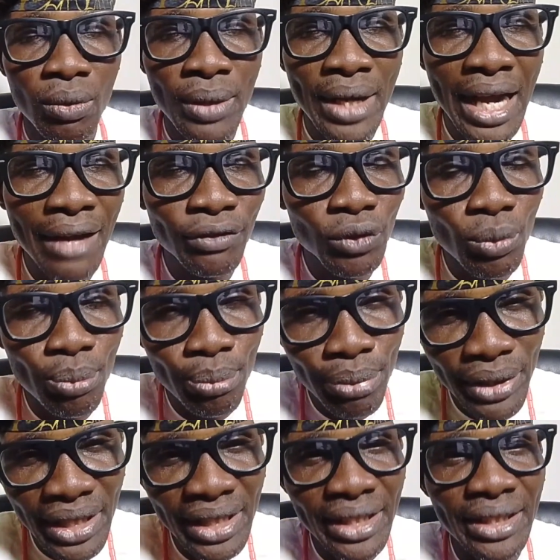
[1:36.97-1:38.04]
We have to
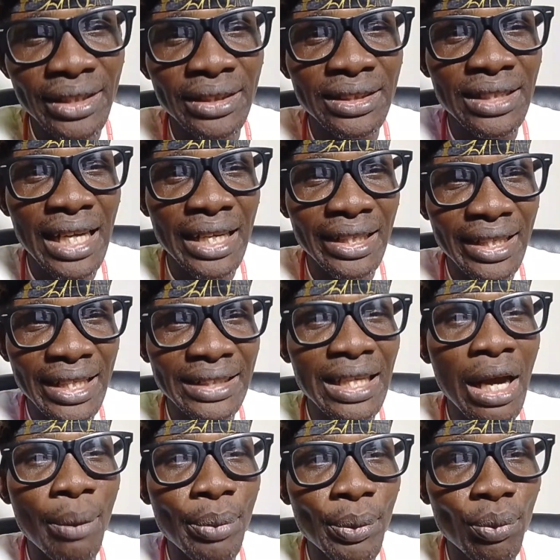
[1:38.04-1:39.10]
bring it and
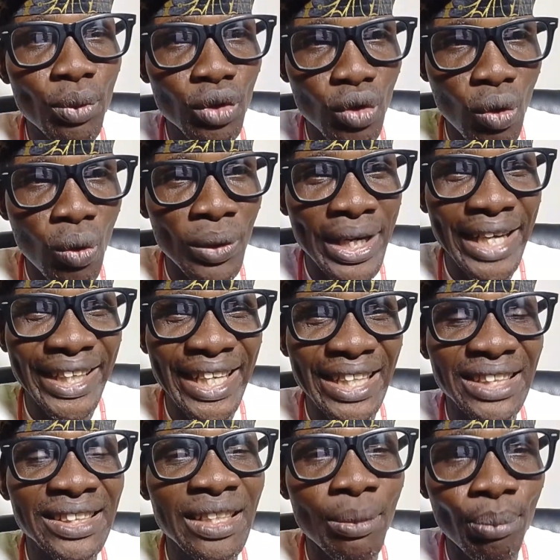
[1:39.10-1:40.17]
let our people know that
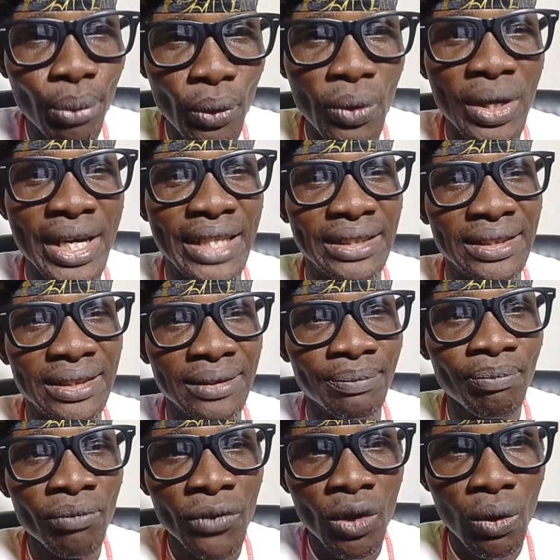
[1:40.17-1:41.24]
there is a progress
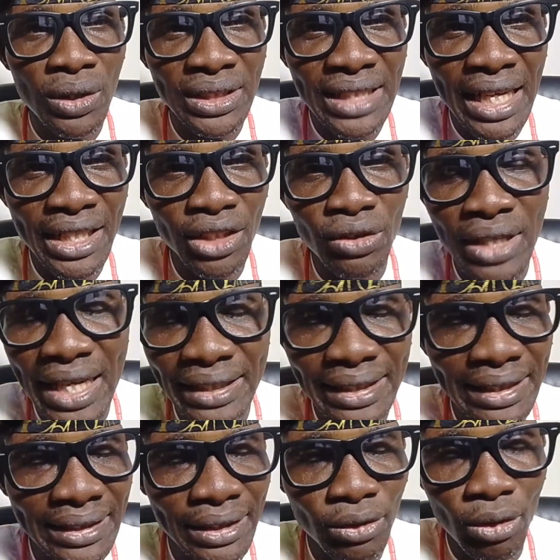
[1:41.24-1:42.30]
concerning
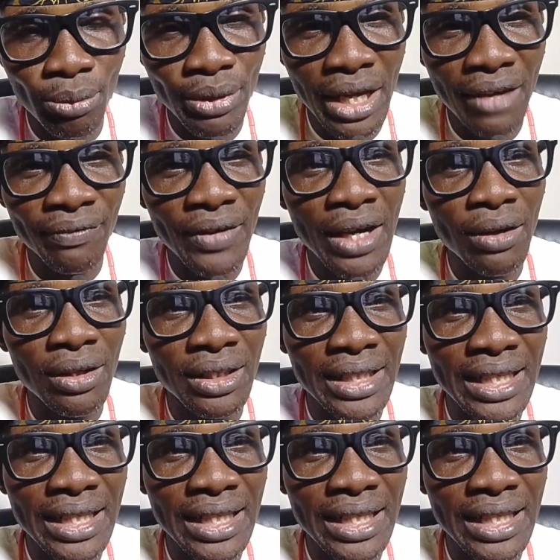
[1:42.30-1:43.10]
United States of Biafra.